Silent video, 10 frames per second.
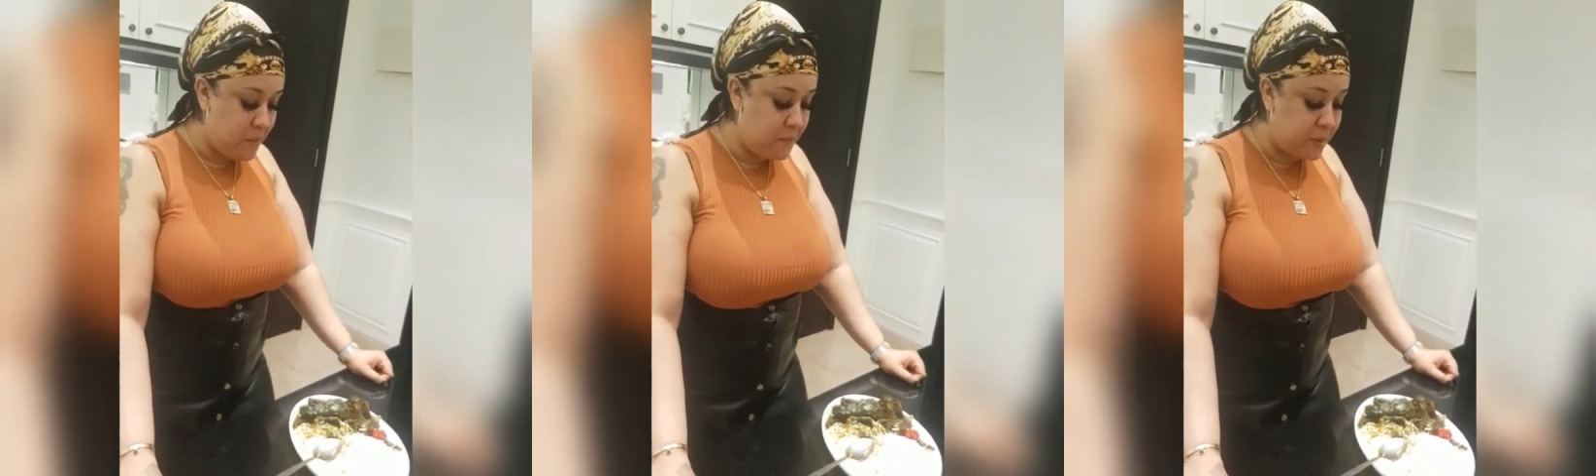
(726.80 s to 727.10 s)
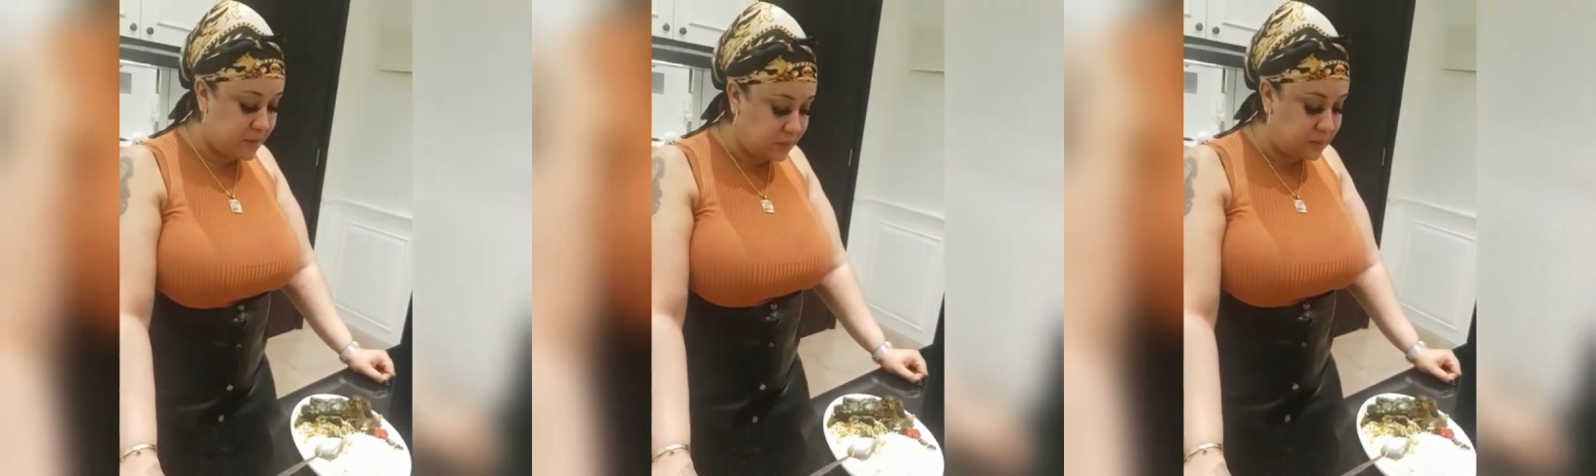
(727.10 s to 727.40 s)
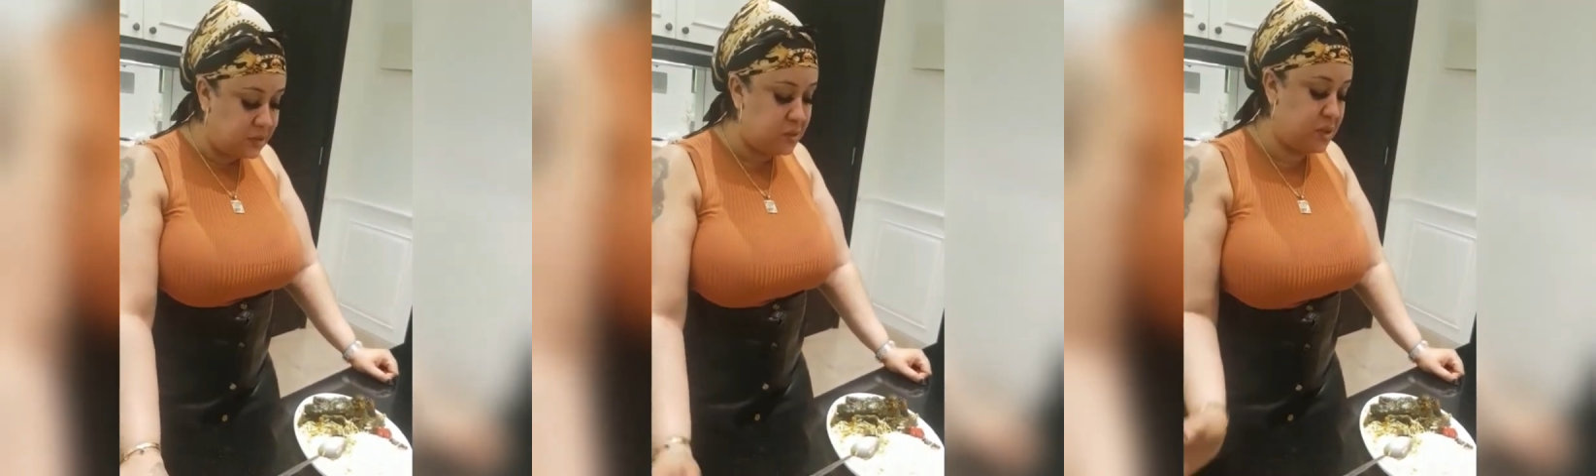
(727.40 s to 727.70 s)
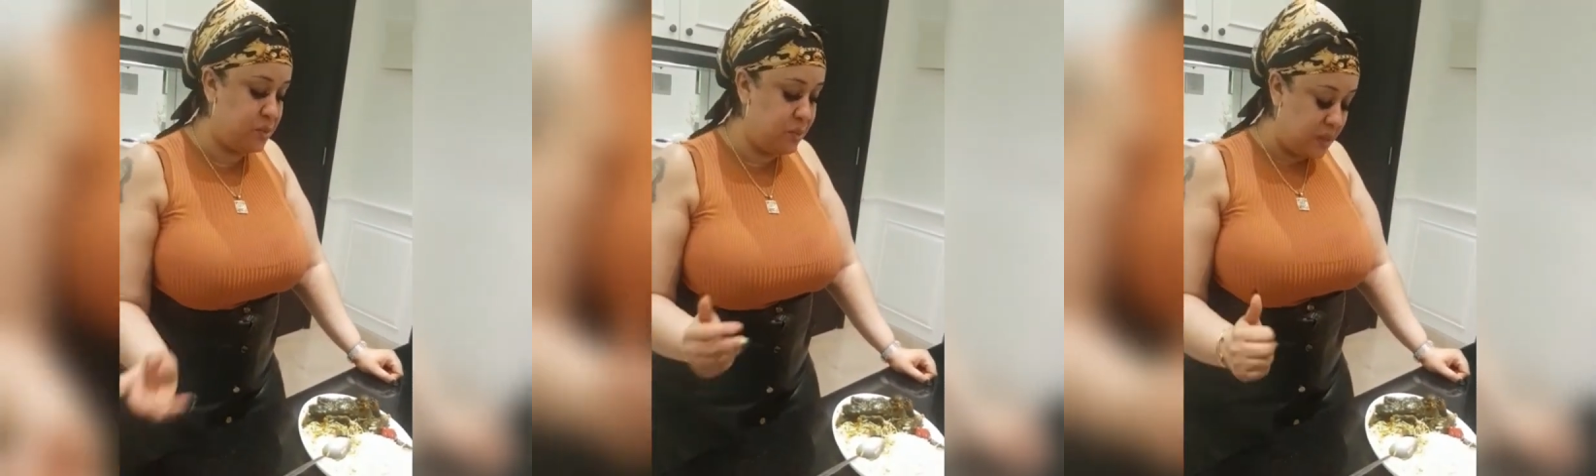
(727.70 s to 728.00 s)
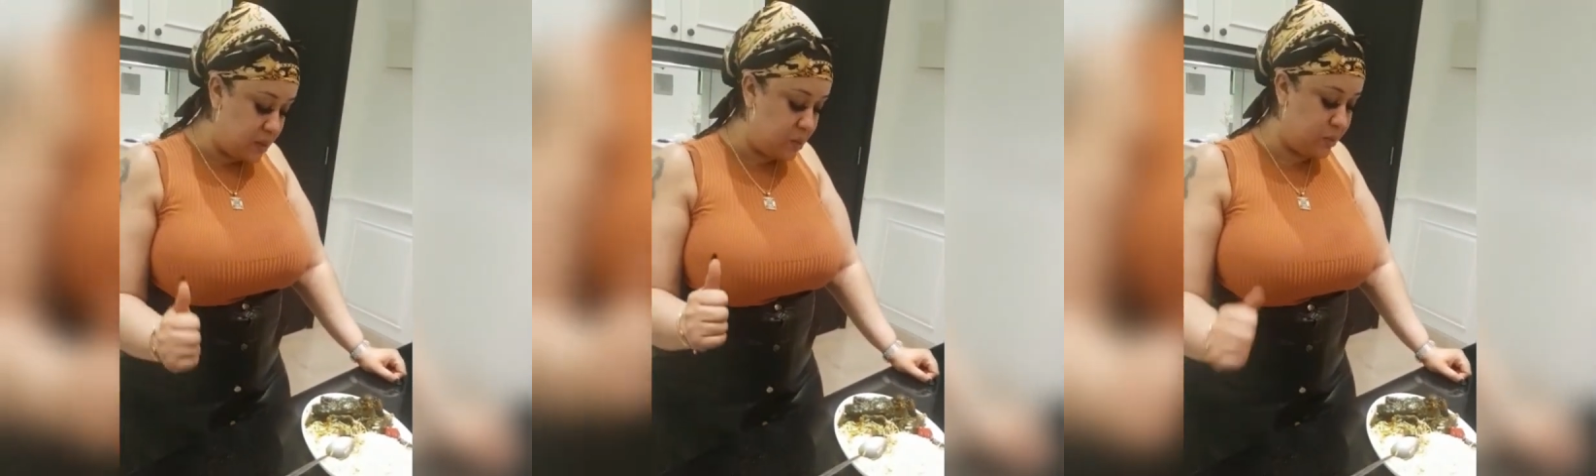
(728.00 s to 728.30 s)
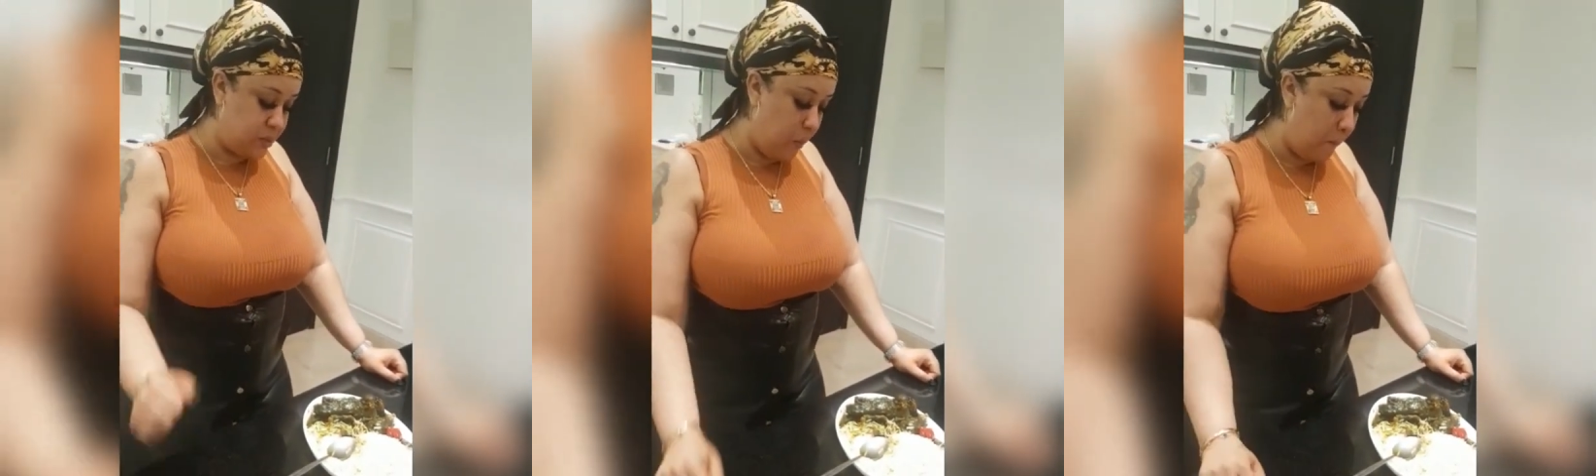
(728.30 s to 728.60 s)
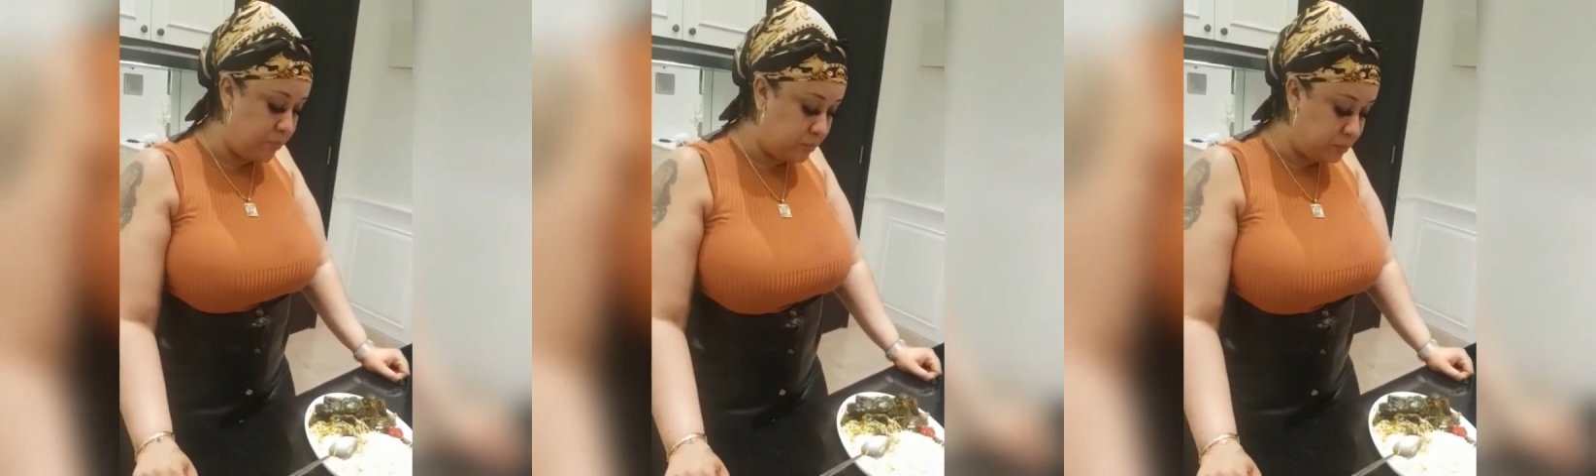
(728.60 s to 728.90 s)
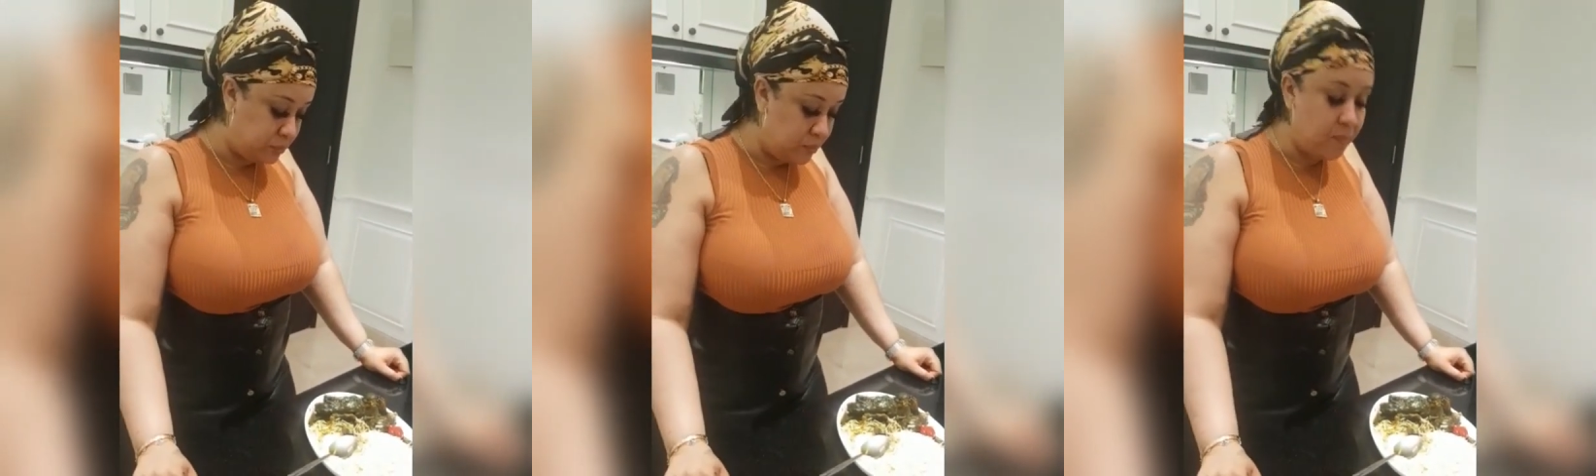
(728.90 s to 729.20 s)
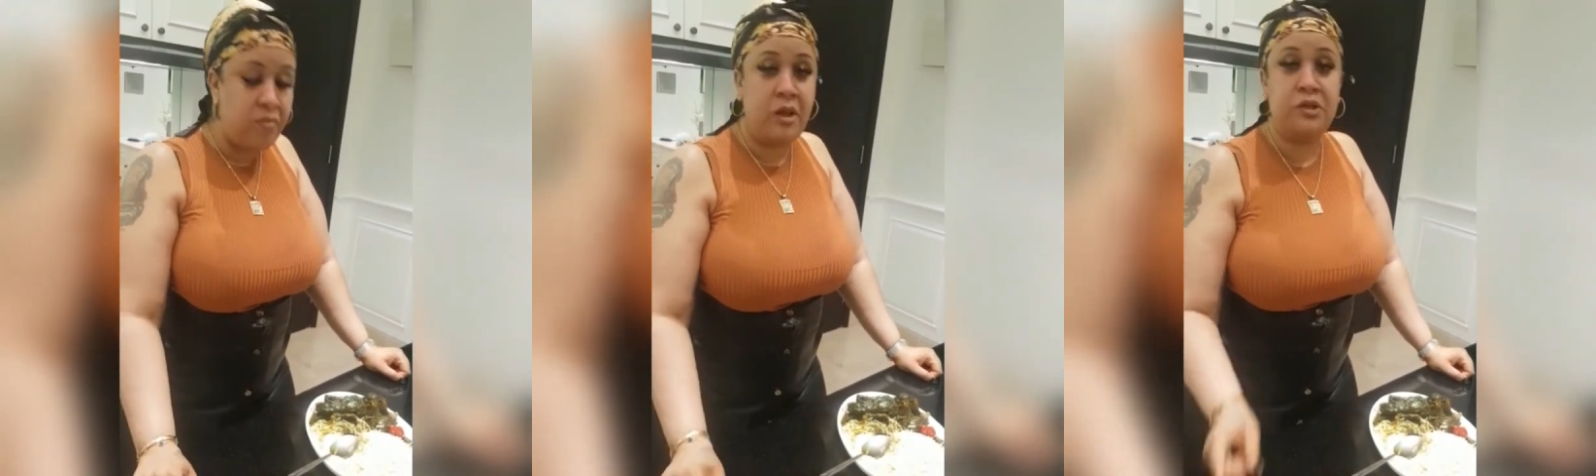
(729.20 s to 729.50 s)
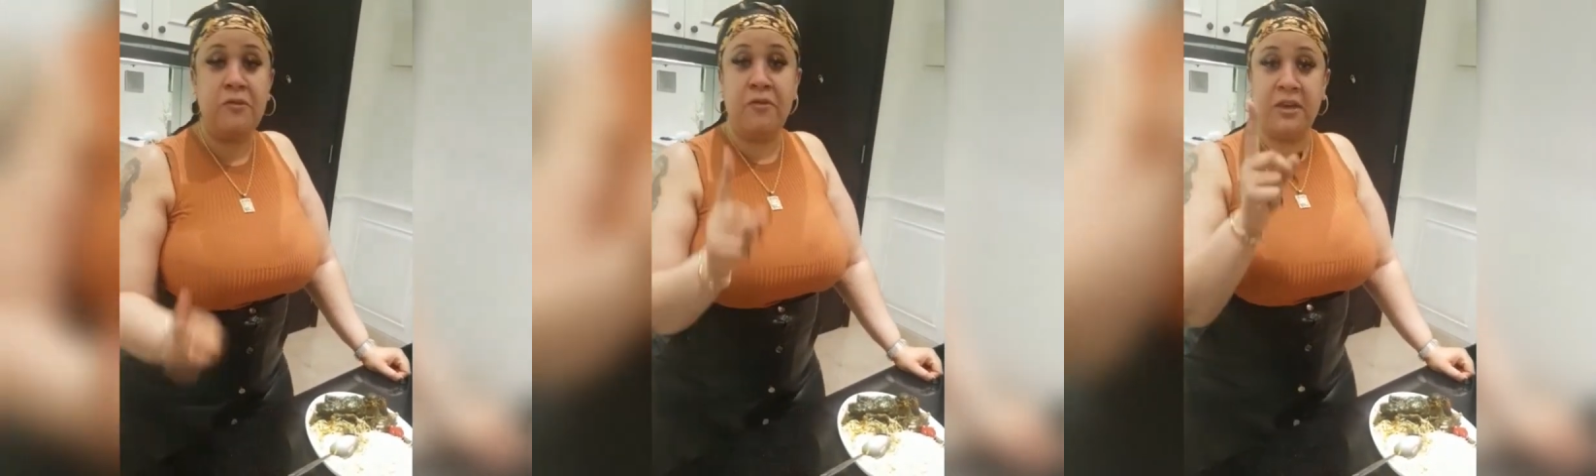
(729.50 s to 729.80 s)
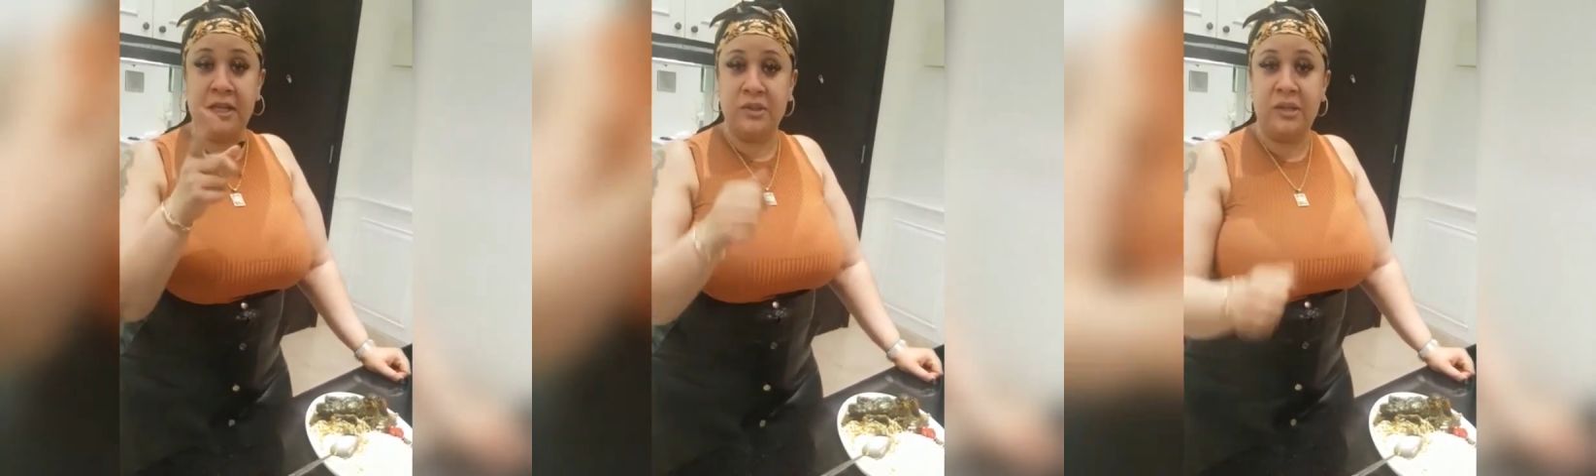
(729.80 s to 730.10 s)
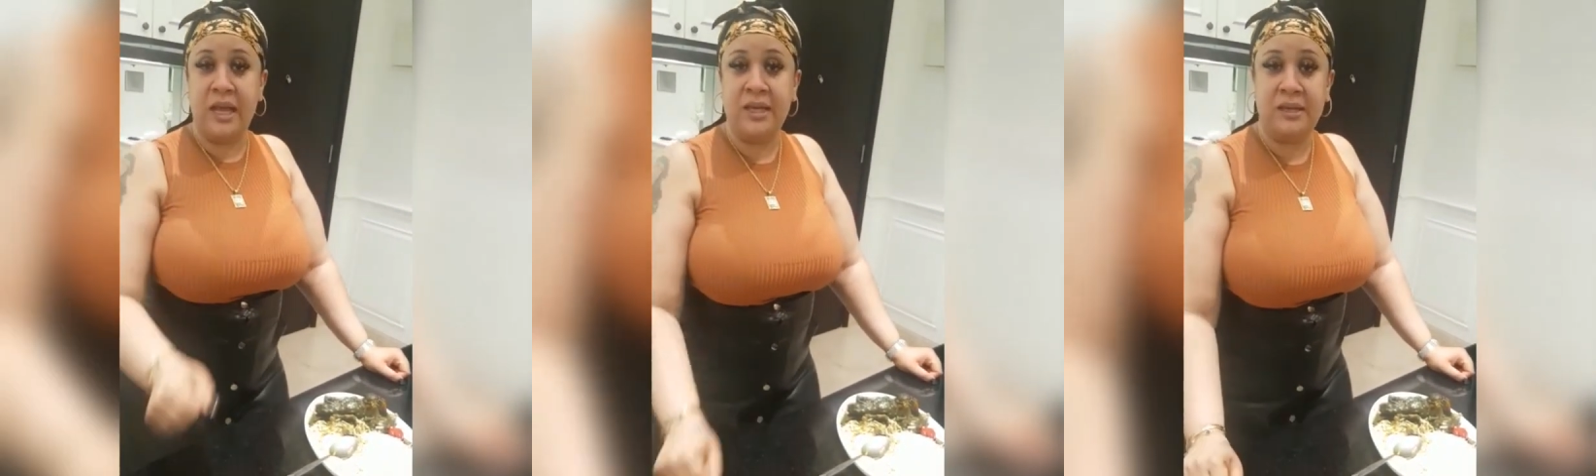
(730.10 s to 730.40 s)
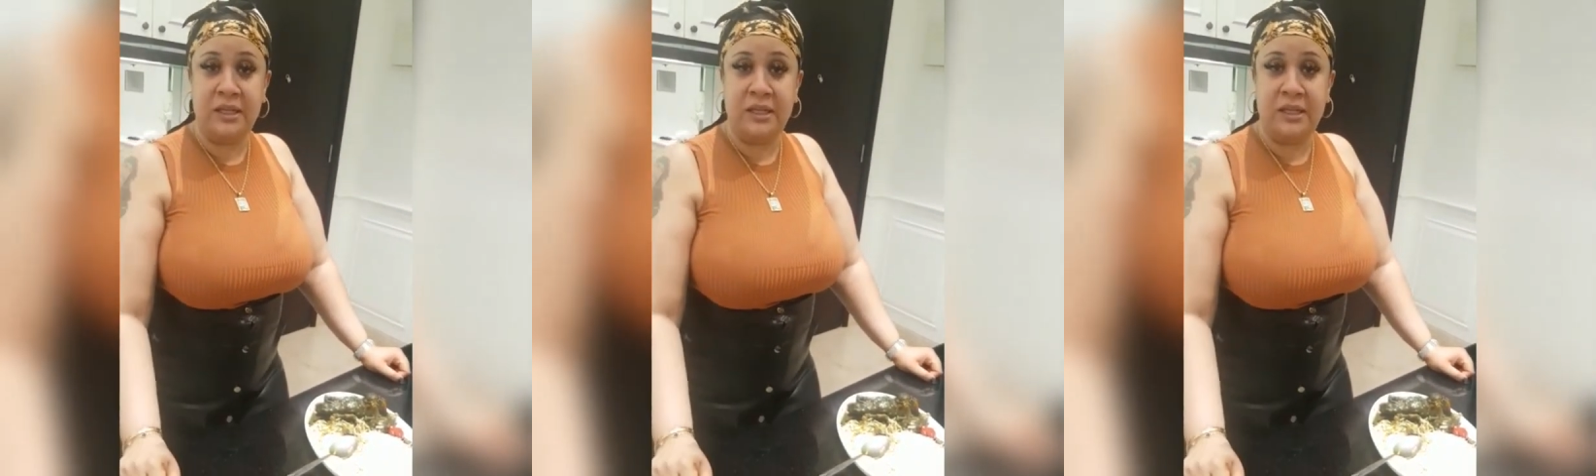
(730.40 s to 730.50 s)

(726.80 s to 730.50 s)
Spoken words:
But this was really good. Don't forget to like